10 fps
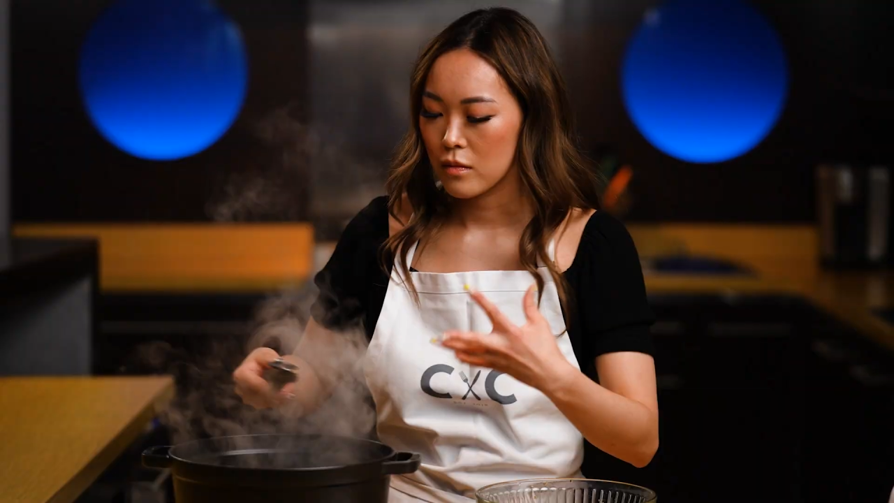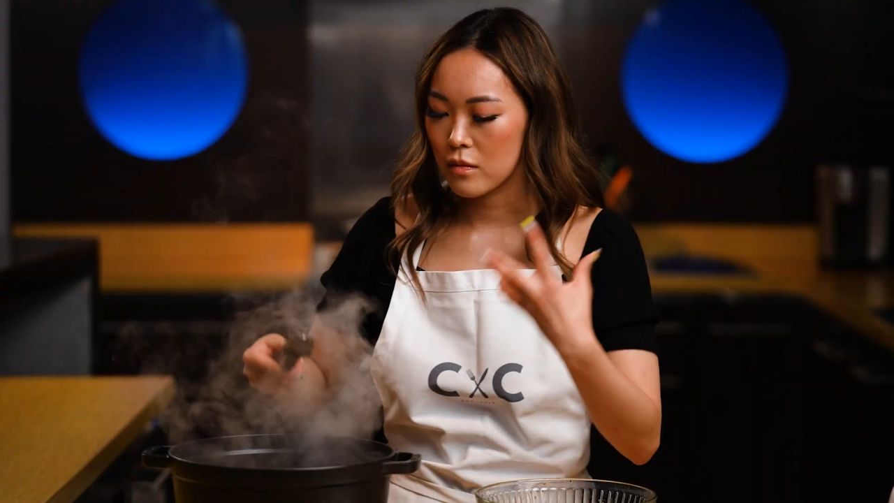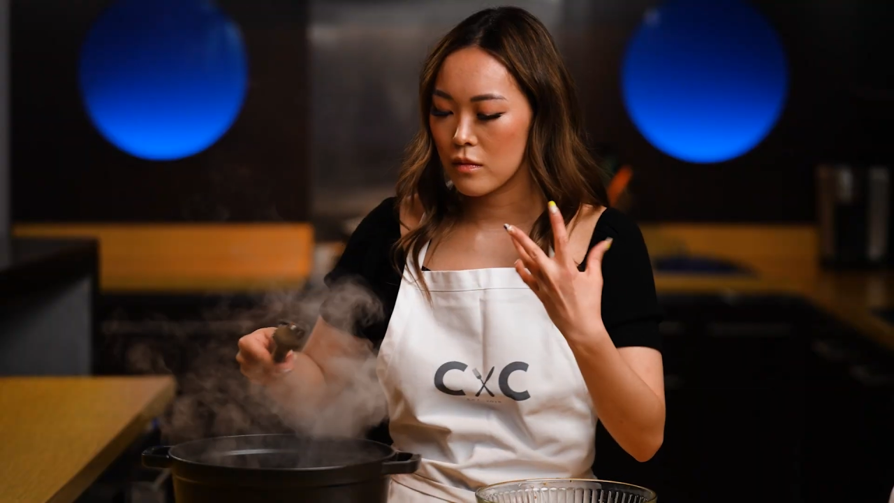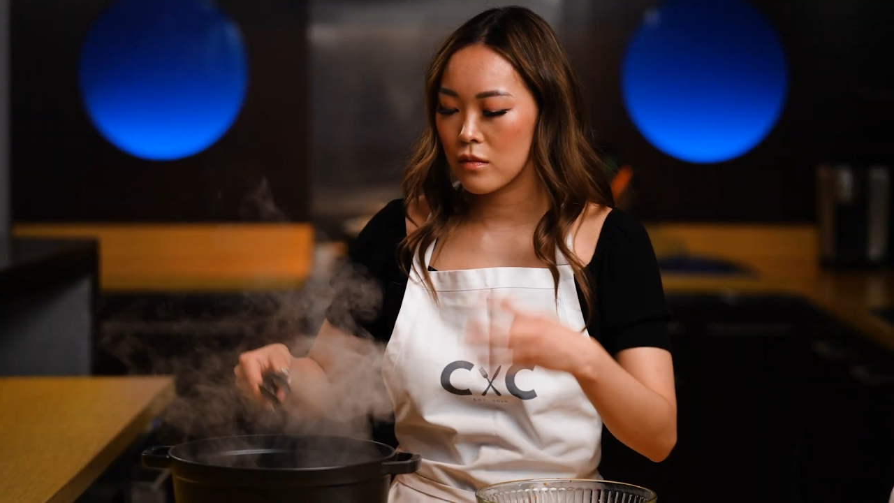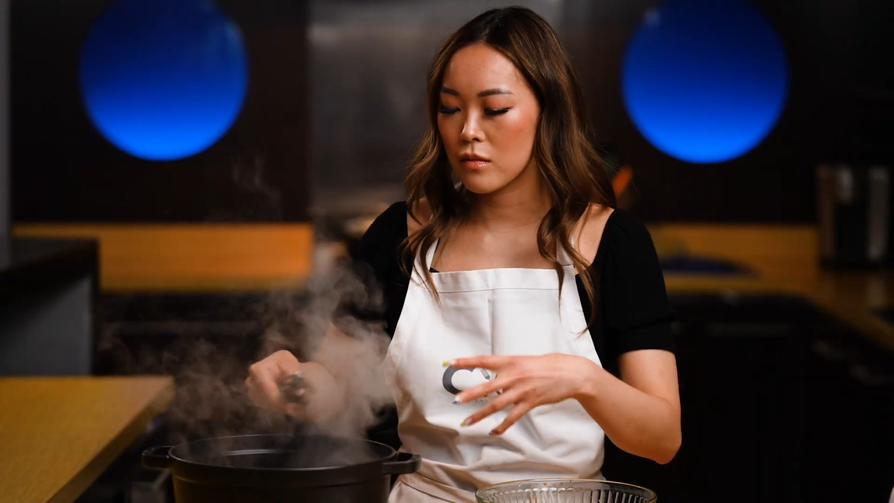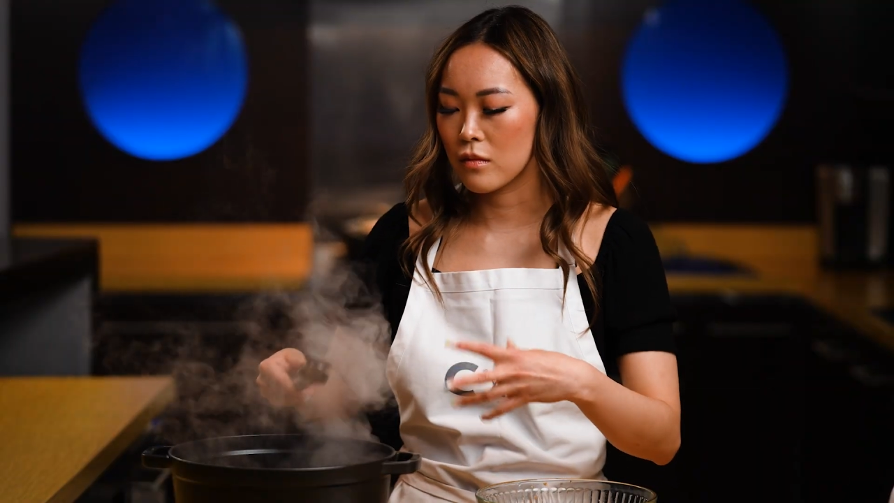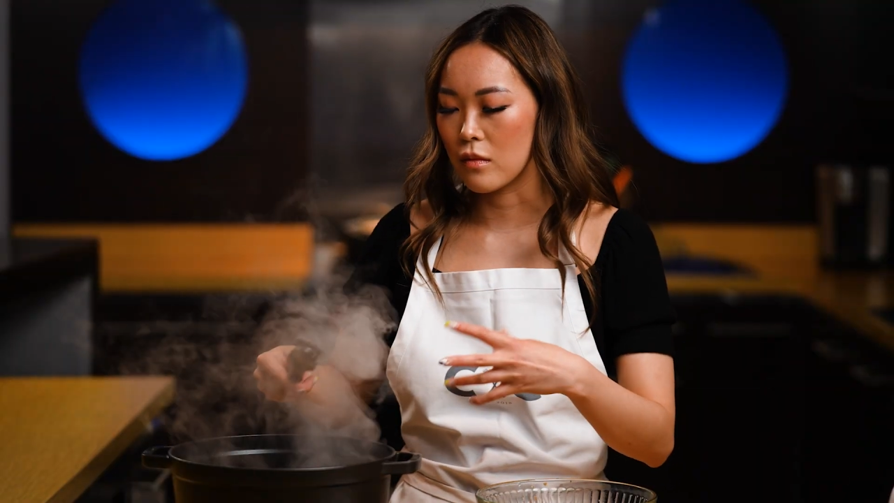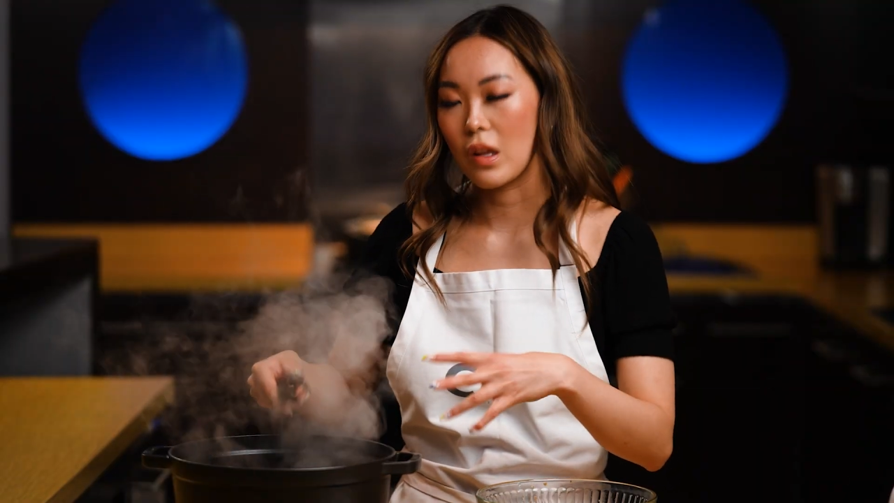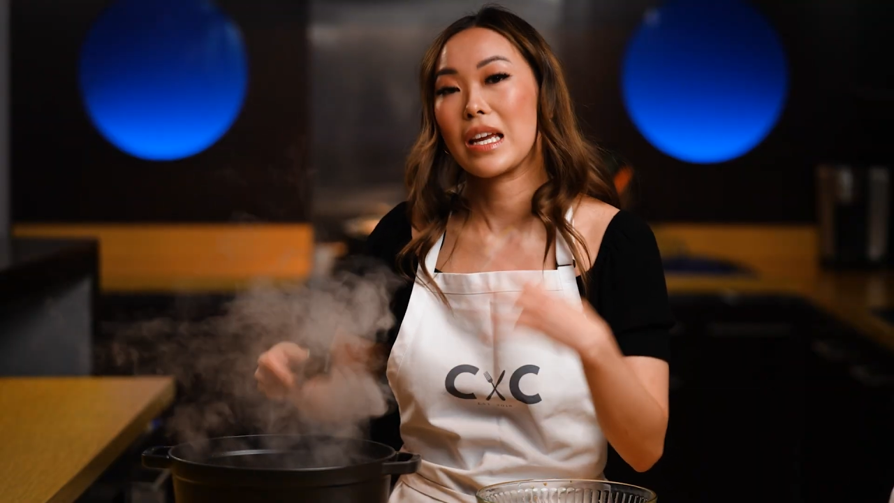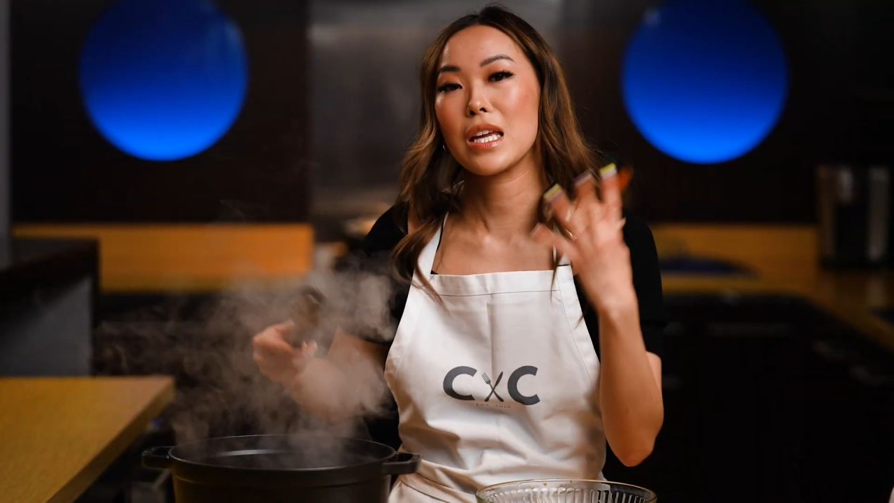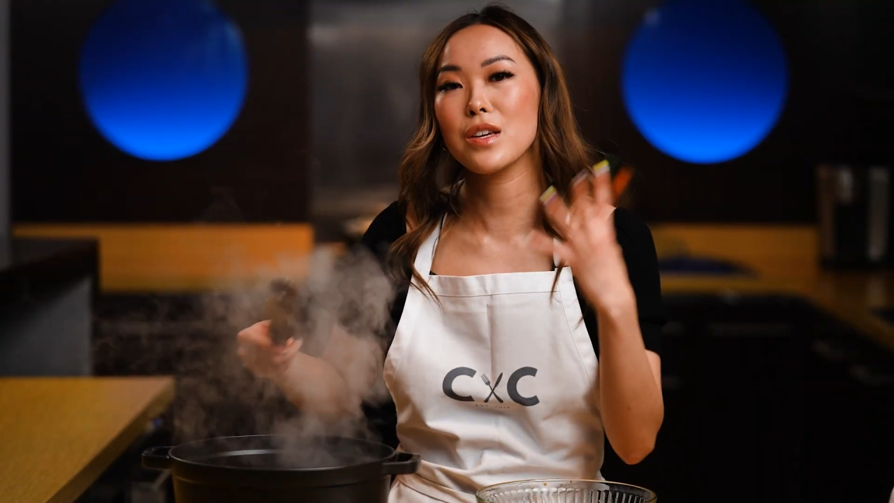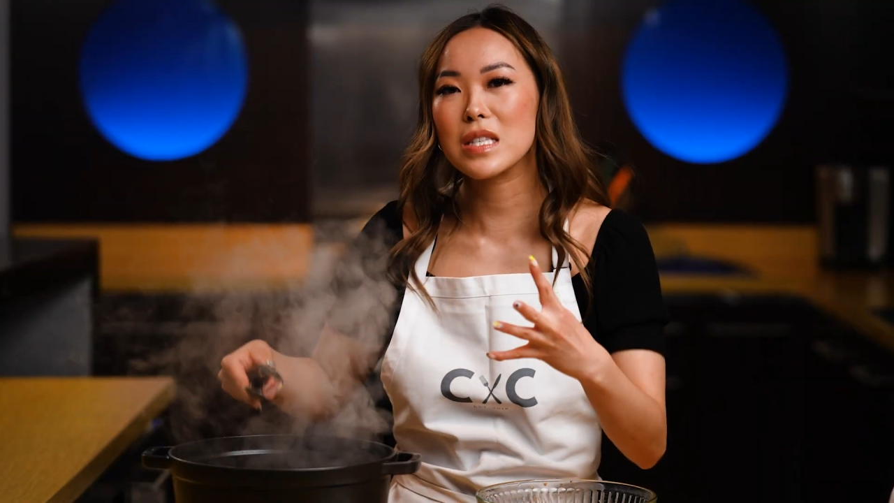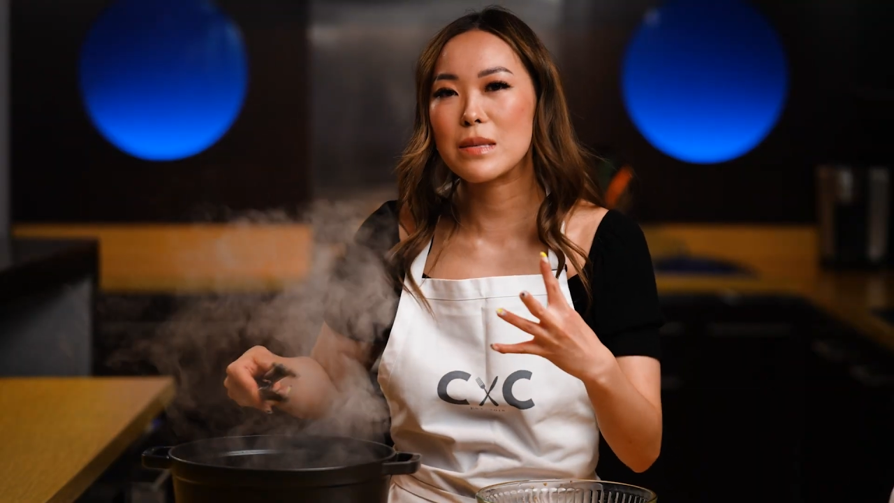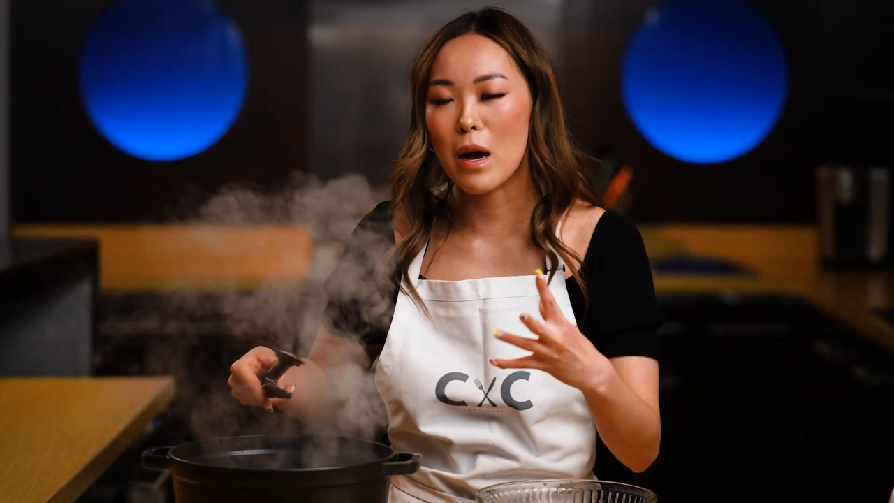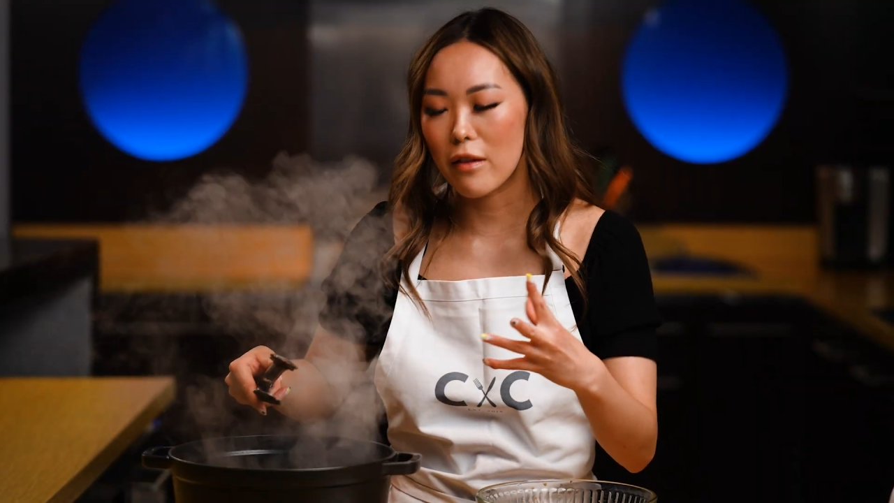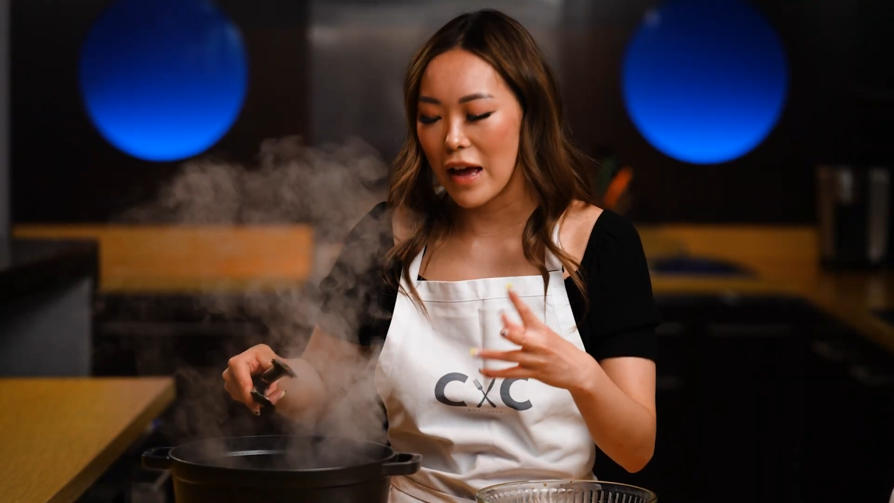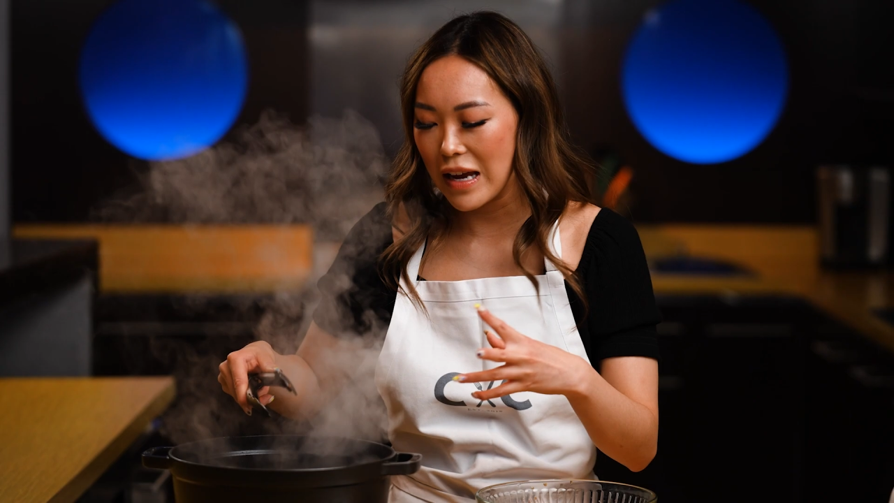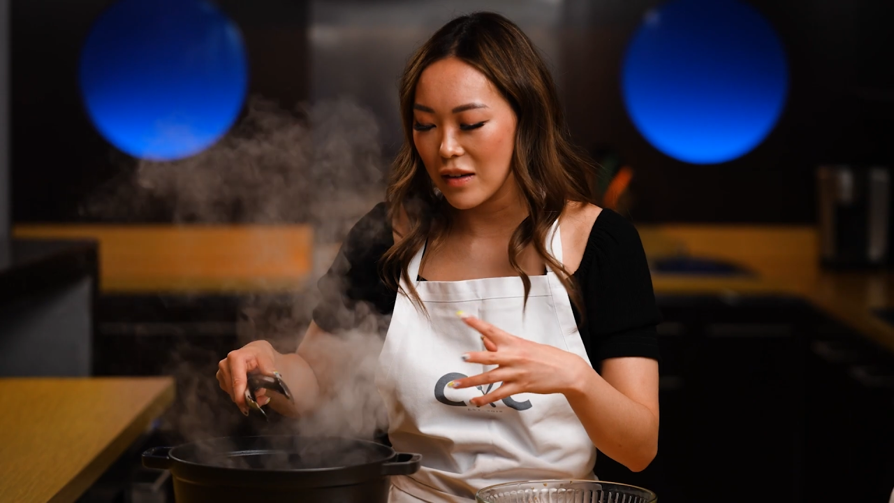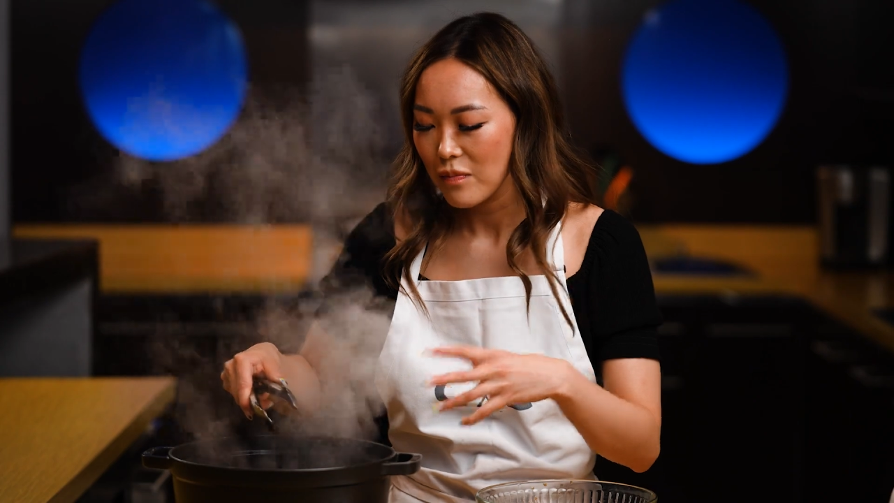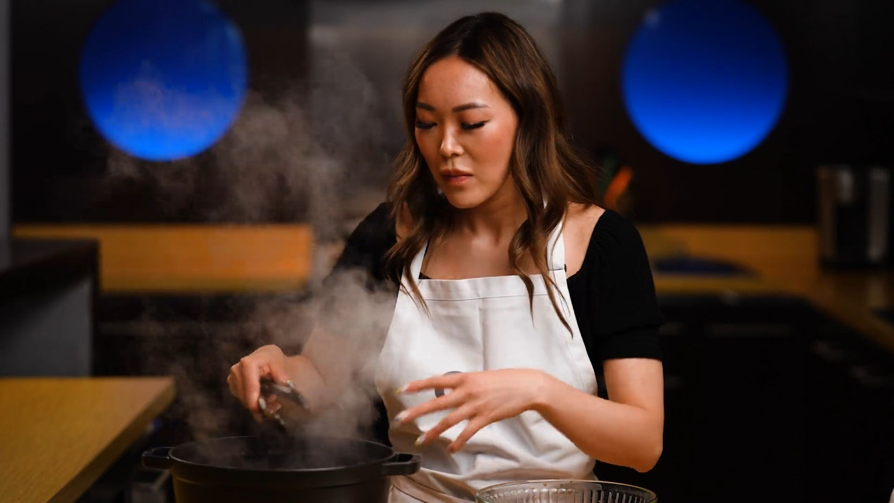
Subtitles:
Can you smell that?